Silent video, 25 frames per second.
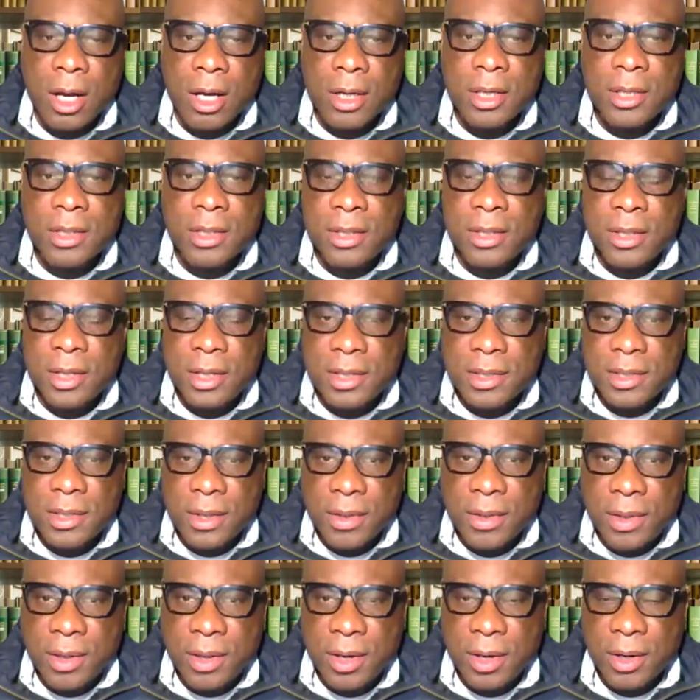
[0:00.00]
According to
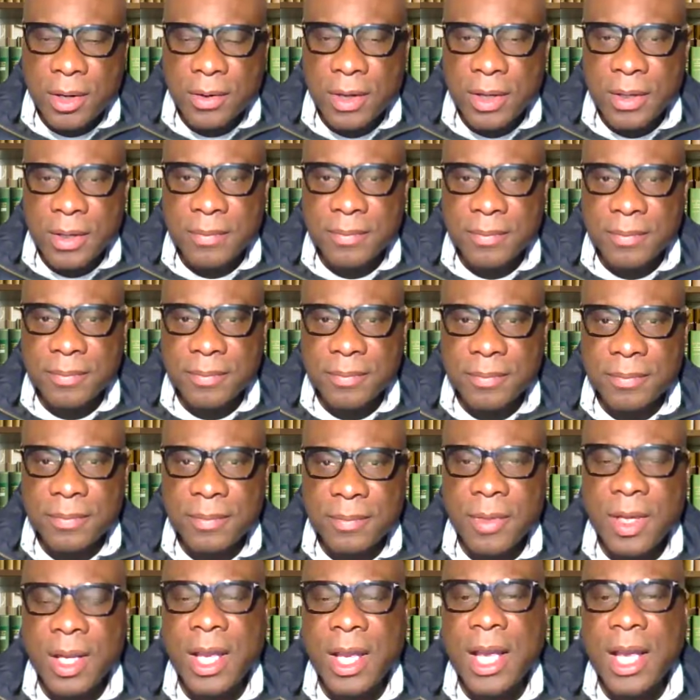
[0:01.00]
this theory,
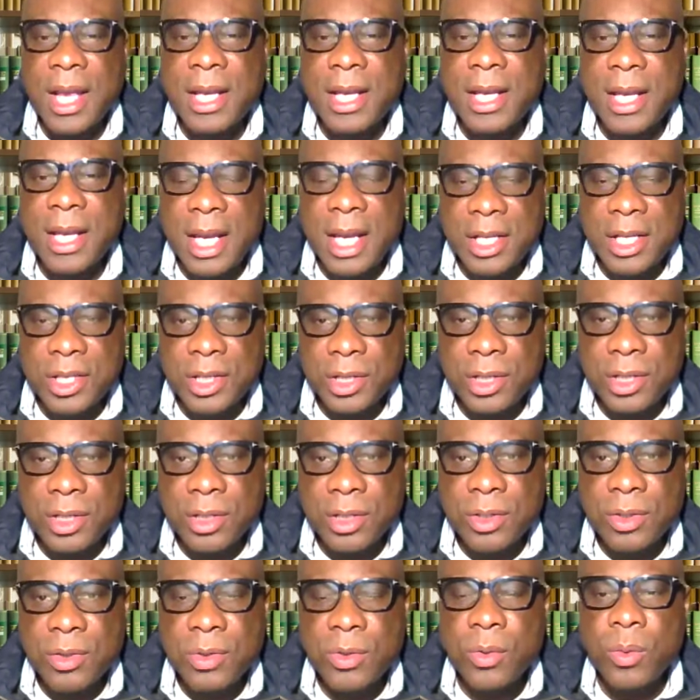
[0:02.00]
a
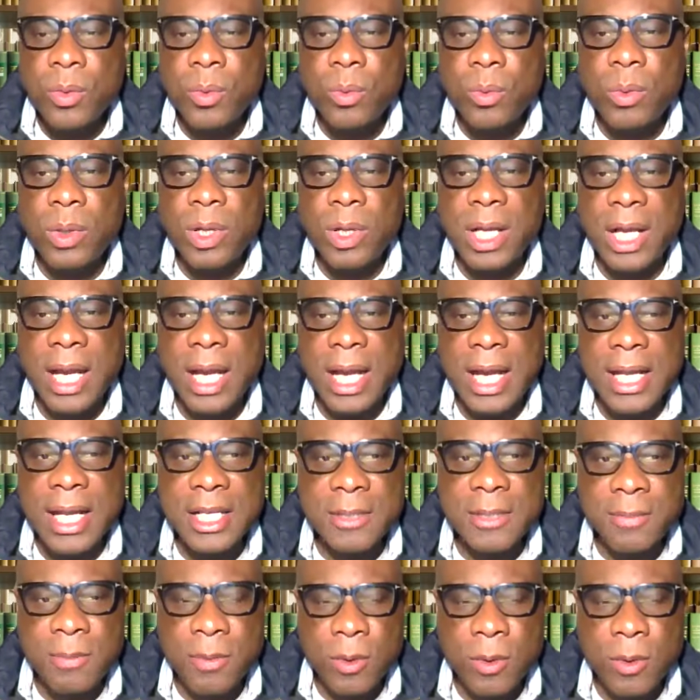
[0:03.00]
nation will
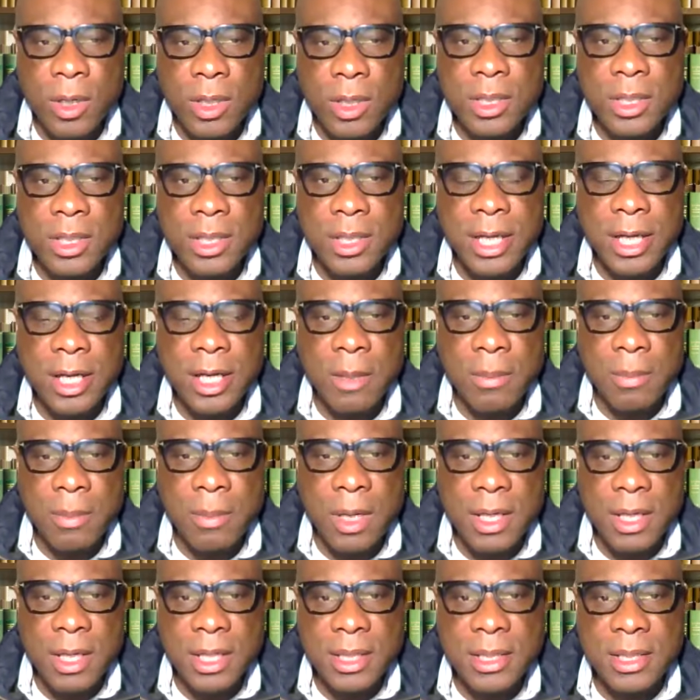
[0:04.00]
export the
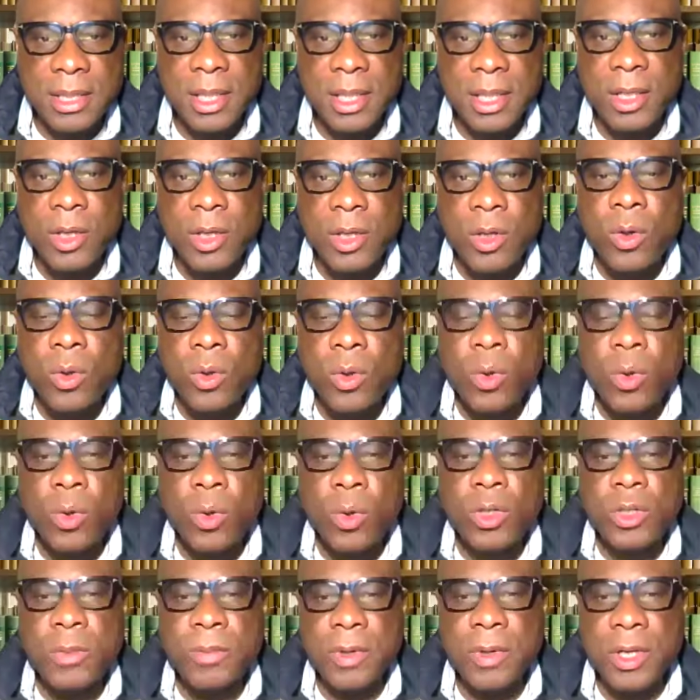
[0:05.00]
commodity
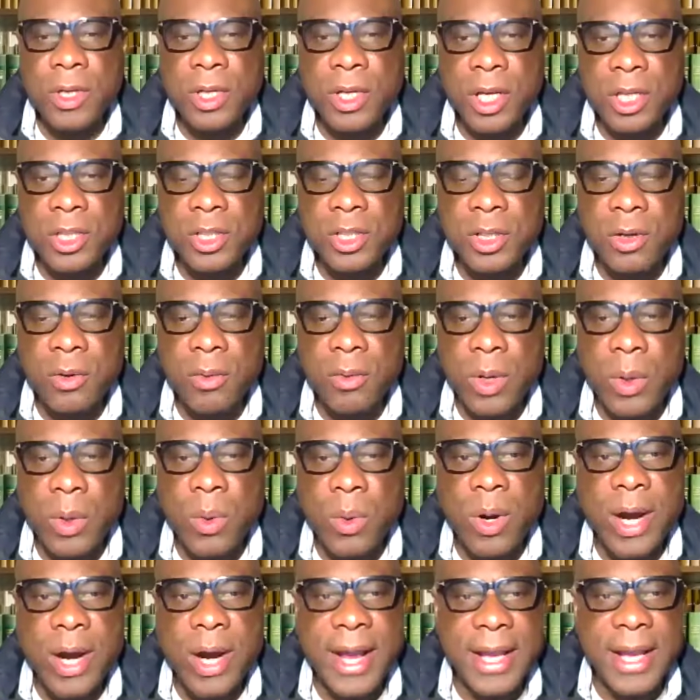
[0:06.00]
whose production
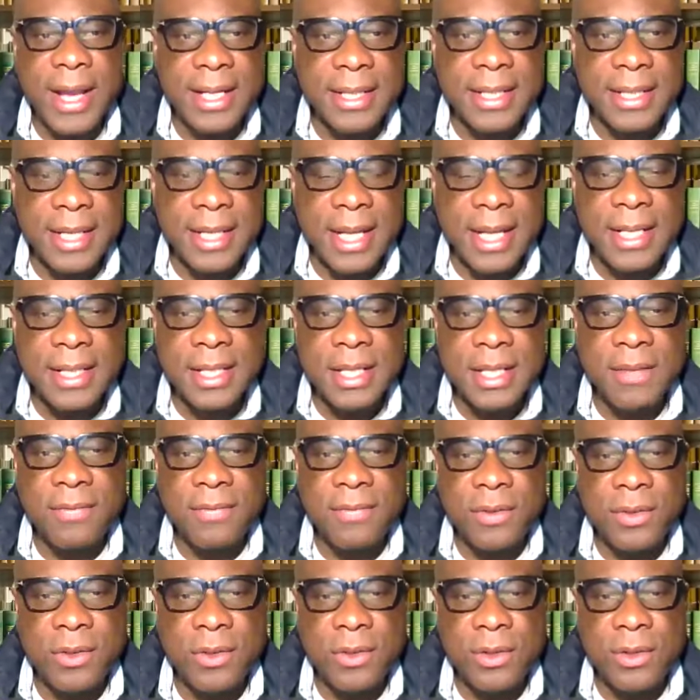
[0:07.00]
requires
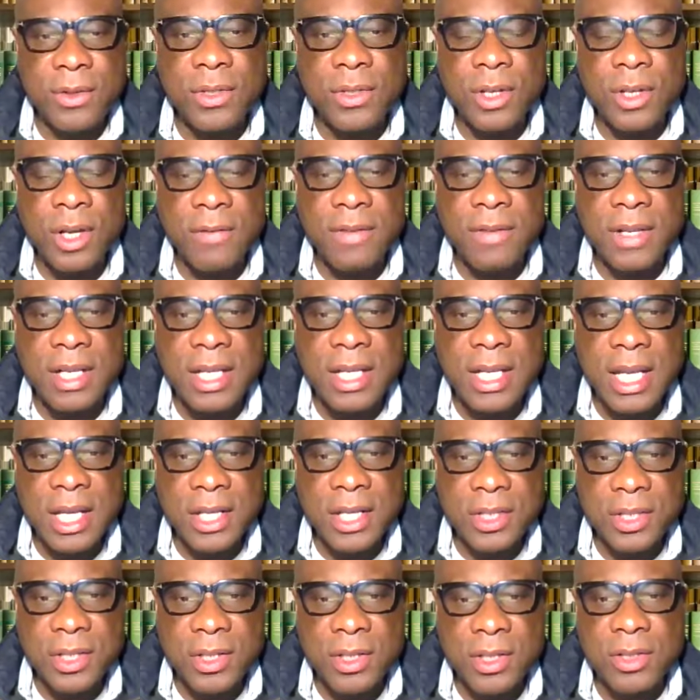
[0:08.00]
intensive use of the
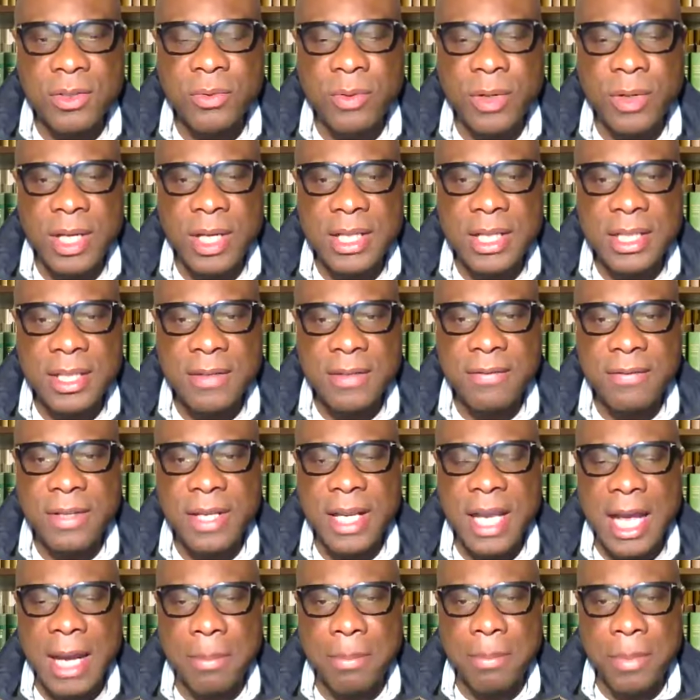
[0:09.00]
nation's
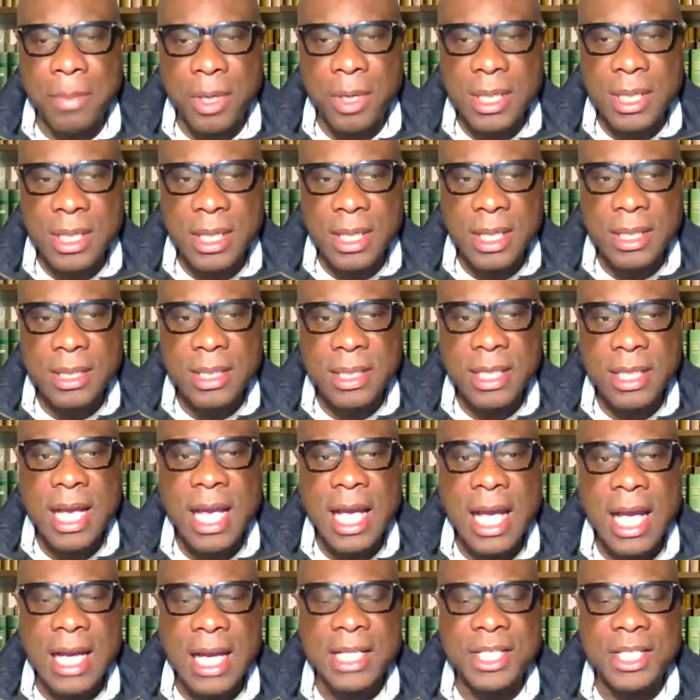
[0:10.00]
relatively abundant
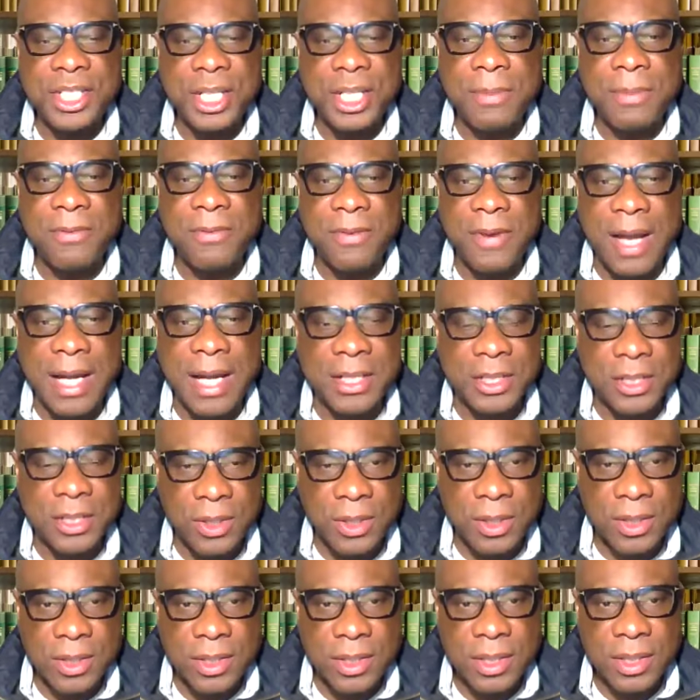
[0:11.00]
and cheap
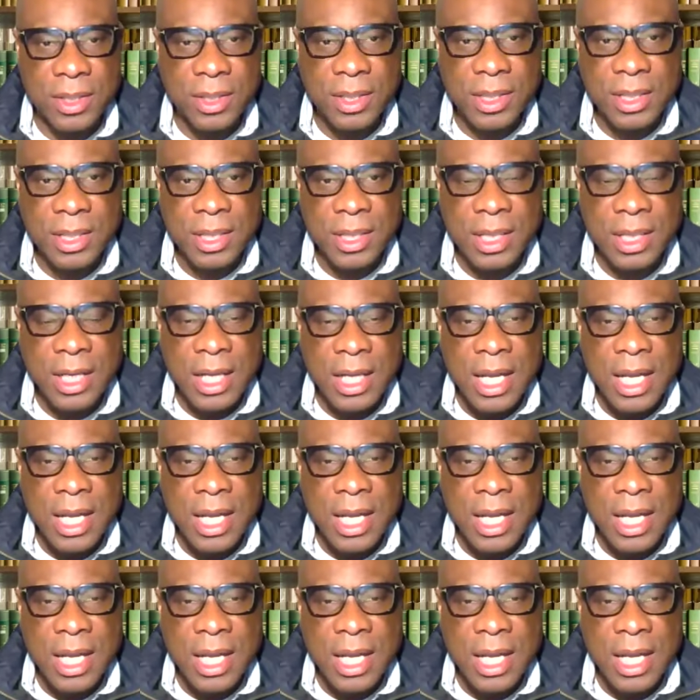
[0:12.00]
factors,